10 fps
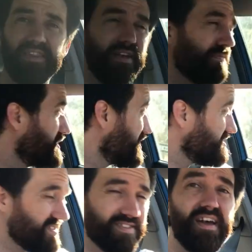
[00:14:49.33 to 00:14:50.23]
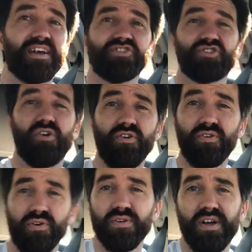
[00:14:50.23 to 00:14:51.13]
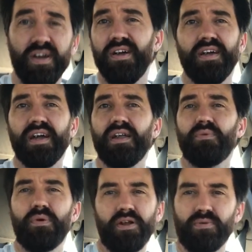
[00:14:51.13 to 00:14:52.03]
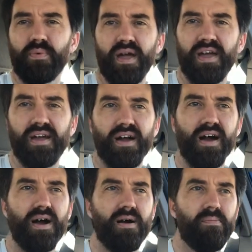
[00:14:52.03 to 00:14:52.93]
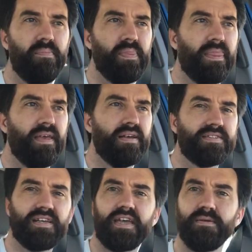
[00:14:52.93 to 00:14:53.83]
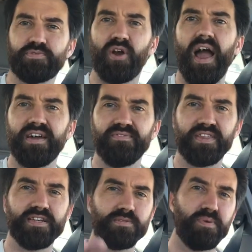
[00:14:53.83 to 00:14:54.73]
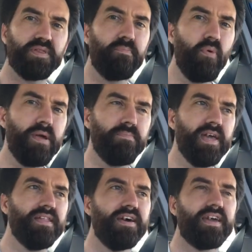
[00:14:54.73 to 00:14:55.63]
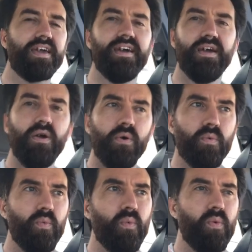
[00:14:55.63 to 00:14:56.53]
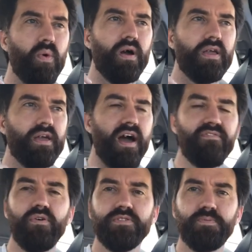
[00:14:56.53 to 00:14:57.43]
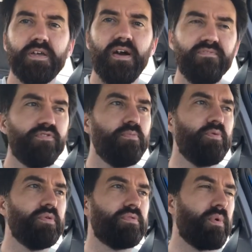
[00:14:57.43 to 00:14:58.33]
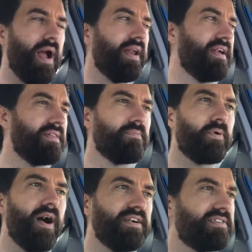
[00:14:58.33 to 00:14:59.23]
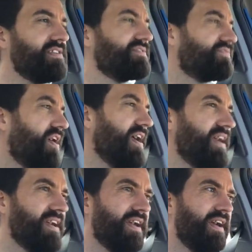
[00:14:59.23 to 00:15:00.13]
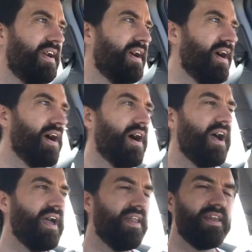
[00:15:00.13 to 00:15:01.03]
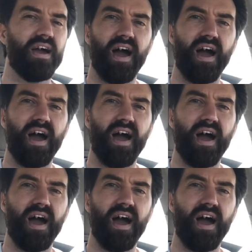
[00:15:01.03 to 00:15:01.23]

thing, because it's like a journal in a weird way, to keep track of things. But the point being, like, I've always been comfortable with writing, the process of writing, and